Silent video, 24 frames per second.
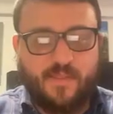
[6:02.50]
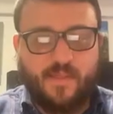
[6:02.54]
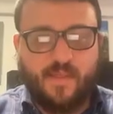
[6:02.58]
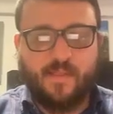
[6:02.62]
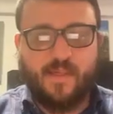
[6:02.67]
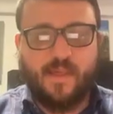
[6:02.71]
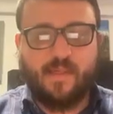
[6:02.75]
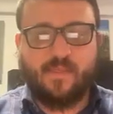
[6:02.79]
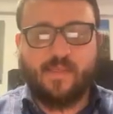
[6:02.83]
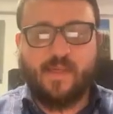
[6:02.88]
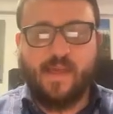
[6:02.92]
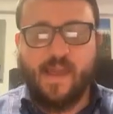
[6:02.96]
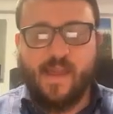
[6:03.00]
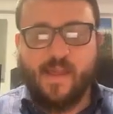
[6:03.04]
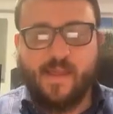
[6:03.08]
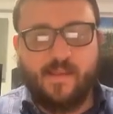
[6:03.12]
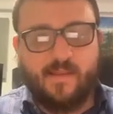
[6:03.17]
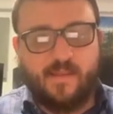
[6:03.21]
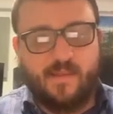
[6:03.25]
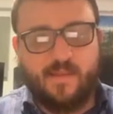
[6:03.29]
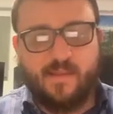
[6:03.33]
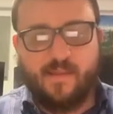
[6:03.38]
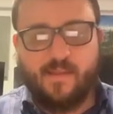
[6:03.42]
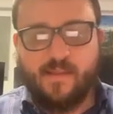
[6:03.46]
like that.
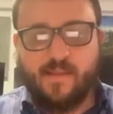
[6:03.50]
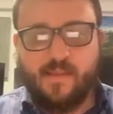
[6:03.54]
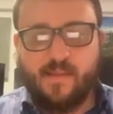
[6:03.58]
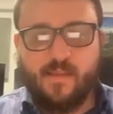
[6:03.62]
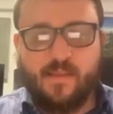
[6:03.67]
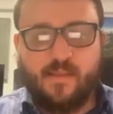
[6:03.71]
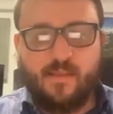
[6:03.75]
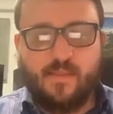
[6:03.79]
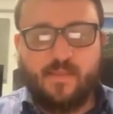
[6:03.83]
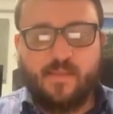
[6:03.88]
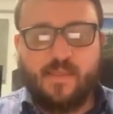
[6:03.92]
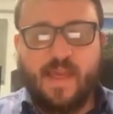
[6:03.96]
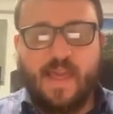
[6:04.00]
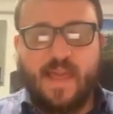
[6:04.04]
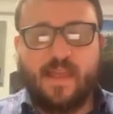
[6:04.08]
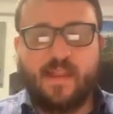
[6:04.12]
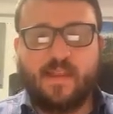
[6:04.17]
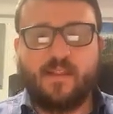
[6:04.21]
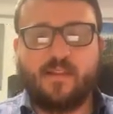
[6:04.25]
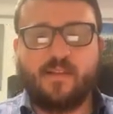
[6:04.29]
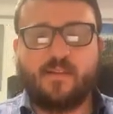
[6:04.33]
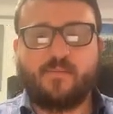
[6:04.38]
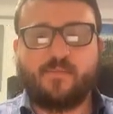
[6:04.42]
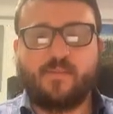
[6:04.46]

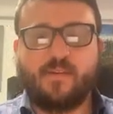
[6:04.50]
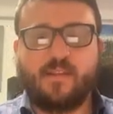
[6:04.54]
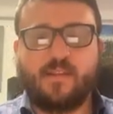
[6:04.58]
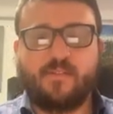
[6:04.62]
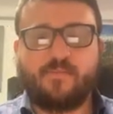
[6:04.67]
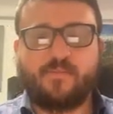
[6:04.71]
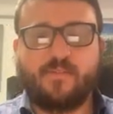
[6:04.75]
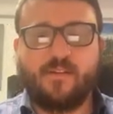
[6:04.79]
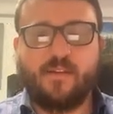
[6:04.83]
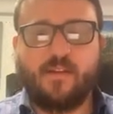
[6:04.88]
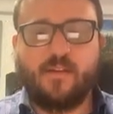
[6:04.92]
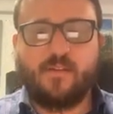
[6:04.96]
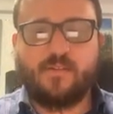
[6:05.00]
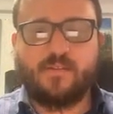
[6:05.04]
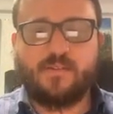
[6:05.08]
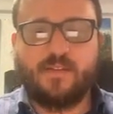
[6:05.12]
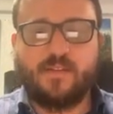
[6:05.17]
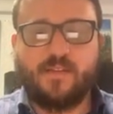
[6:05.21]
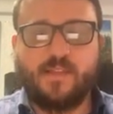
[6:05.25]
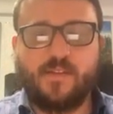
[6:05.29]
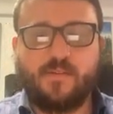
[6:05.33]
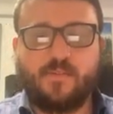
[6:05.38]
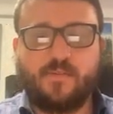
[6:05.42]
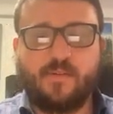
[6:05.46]
That whenever it goes
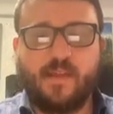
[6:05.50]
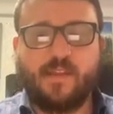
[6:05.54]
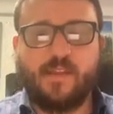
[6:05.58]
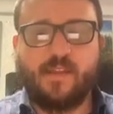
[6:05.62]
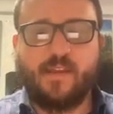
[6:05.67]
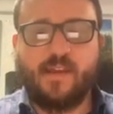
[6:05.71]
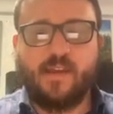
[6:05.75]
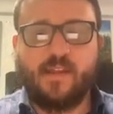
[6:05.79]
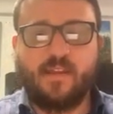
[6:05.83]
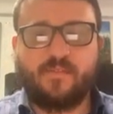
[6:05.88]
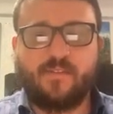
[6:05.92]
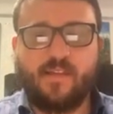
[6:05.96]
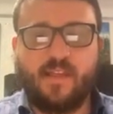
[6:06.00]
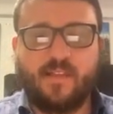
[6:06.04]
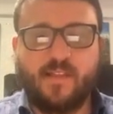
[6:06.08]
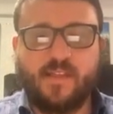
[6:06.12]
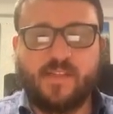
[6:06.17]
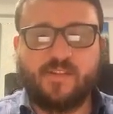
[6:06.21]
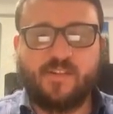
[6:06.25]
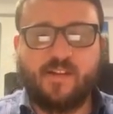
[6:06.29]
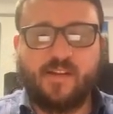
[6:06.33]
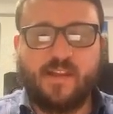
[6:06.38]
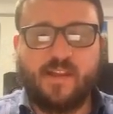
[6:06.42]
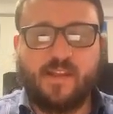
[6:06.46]
into any kind of
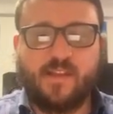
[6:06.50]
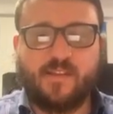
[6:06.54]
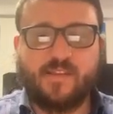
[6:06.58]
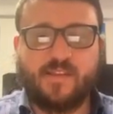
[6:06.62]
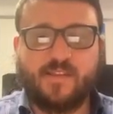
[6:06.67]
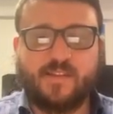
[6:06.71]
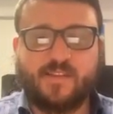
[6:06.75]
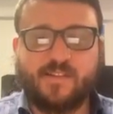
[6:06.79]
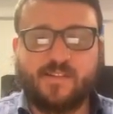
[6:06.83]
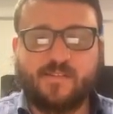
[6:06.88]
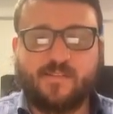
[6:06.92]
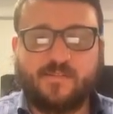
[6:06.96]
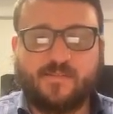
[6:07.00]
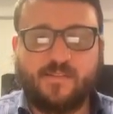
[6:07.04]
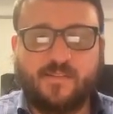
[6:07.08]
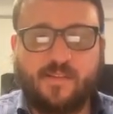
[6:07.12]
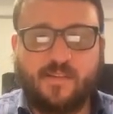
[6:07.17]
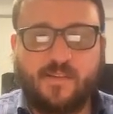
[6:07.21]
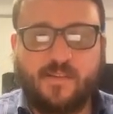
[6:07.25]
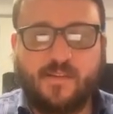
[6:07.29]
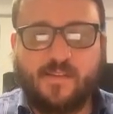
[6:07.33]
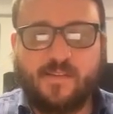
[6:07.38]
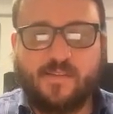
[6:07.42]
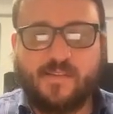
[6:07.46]
electronic
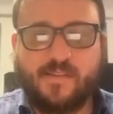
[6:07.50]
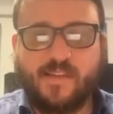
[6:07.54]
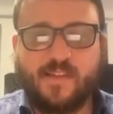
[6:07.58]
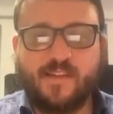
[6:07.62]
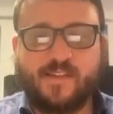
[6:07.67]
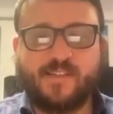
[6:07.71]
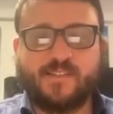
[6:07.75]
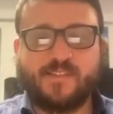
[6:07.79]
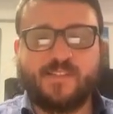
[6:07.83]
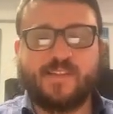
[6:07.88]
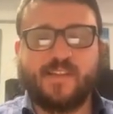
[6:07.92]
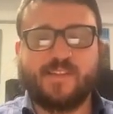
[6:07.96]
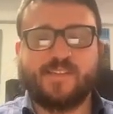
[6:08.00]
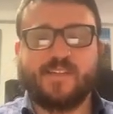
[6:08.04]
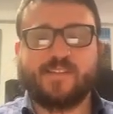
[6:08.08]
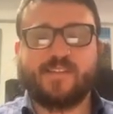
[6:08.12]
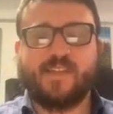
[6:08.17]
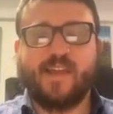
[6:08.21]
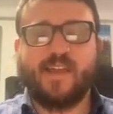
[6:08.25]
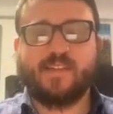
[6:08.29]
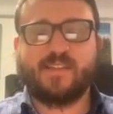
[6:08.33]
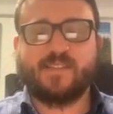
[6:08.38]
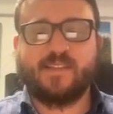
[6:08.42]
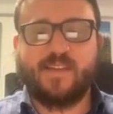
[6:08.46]

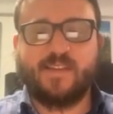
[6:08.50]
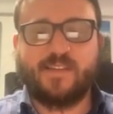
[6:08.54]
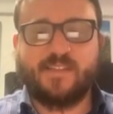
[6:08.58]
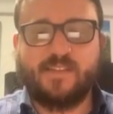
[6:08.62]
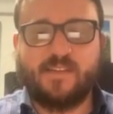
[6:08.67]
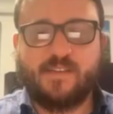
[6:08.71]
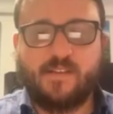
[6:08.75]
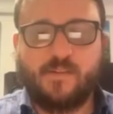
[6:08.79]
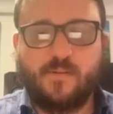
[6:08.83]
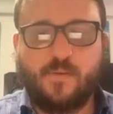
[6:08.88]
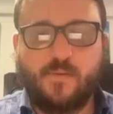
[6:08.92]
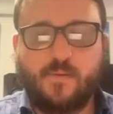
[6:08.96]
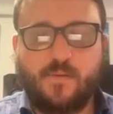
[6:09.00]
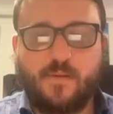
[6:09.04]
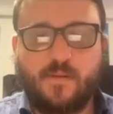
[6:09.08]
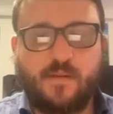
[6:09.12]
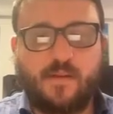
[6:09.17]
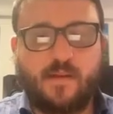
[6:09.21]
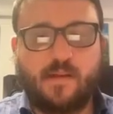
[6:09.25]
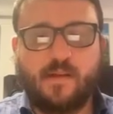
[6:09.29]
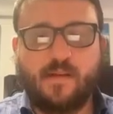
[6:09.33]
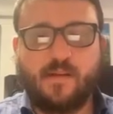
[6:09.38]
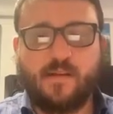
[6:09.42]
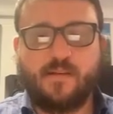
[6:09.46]
digitization
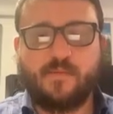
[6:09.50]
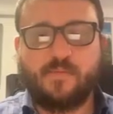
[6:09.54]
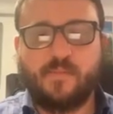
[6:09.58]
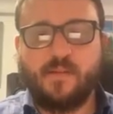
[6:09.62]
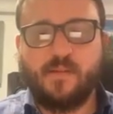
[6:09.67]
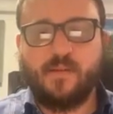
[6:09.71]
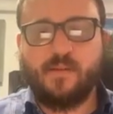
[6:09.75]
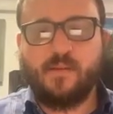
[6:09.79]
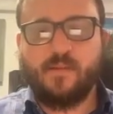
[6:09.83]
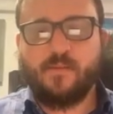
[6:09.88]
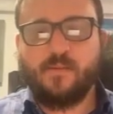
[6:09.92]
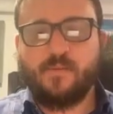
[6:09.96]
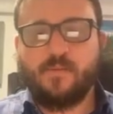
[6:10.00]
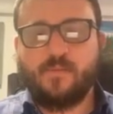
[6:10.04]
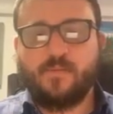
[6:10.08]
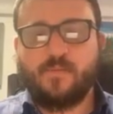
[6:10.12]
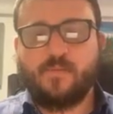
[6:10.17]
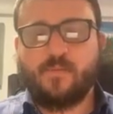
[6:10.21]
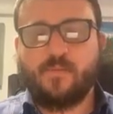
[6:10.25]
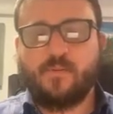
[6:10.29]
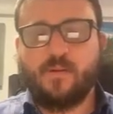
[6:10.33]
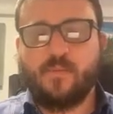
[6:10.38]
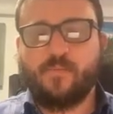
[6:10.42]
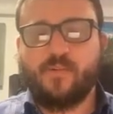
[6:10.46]

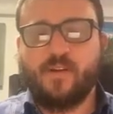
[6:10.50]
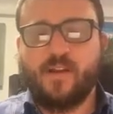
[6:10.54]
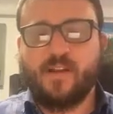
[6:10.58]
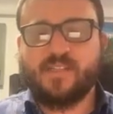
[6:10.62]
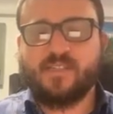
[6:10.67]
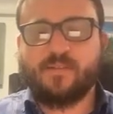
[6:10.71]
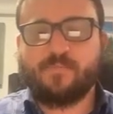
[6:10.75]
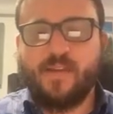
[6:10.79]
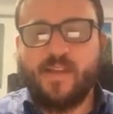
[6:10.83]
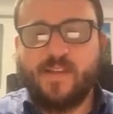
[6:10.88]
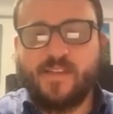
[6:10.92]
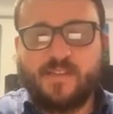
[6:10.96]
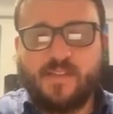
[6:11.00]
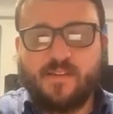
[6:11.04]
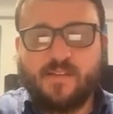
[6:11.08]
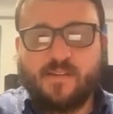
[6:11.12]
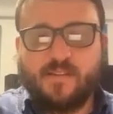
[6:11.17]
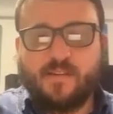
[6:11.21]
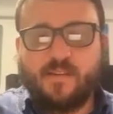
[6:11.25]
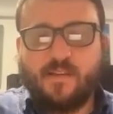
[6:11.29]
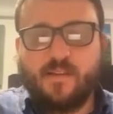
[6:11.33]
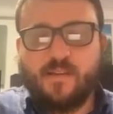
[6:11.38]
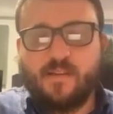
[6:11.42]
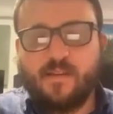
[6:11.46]
or
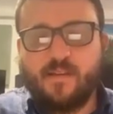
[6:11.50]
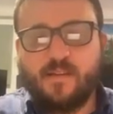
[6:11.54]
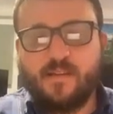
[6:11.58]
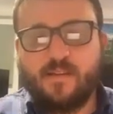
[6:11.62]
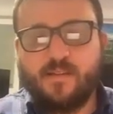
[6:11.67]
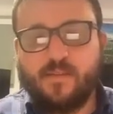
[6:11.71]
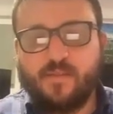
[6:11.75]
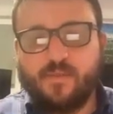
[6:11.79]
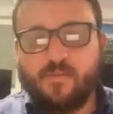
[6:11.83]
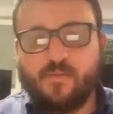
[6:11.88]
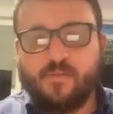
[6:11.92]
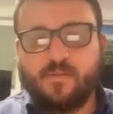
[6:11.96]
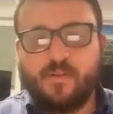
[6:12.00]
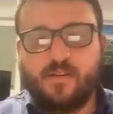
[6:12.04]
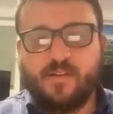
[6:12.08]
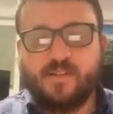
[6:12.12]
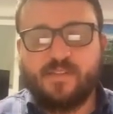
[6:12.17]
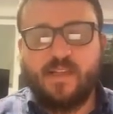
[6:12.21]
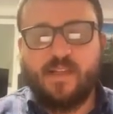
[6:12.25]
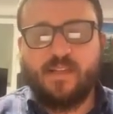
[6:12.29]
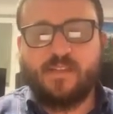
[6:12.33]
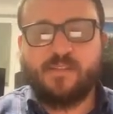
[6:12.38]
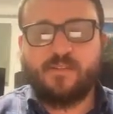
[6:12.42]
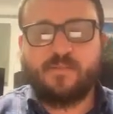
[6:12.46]
approximation through our
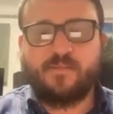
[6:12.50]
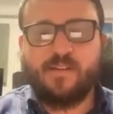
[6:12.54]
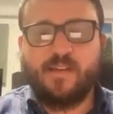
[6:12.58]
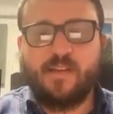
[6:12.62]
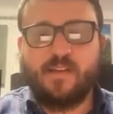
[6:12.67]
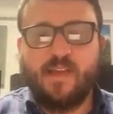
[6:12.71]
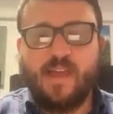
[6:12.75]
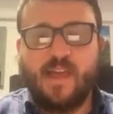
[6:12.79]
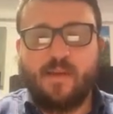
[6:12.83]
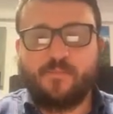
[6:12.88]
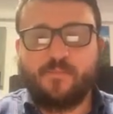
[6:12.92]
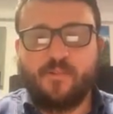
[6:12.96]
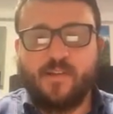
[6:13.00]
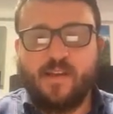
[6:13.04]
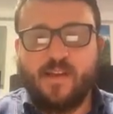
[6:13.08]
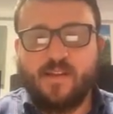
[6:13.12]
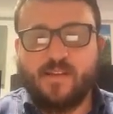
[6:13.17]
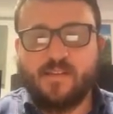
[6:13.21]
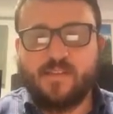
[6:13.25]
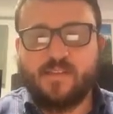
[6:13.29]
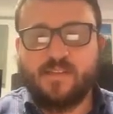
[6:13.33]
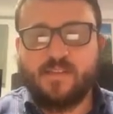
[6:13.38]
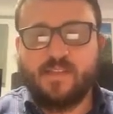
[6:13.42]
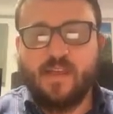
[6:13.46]
sensory
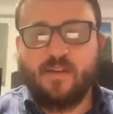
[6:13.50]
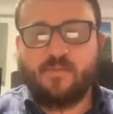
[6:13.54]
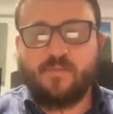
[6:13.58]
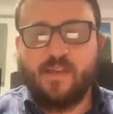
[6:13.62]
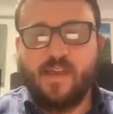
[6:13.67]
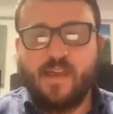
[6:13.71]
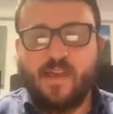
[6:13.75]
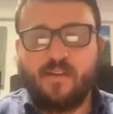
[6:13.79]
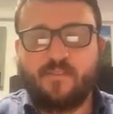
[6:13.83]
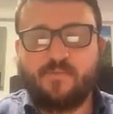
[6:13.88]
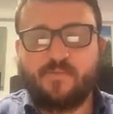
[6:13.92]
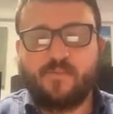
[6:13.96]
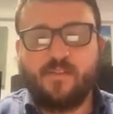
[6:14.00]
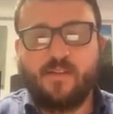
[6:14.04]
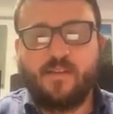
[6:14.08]
apparatus that we have,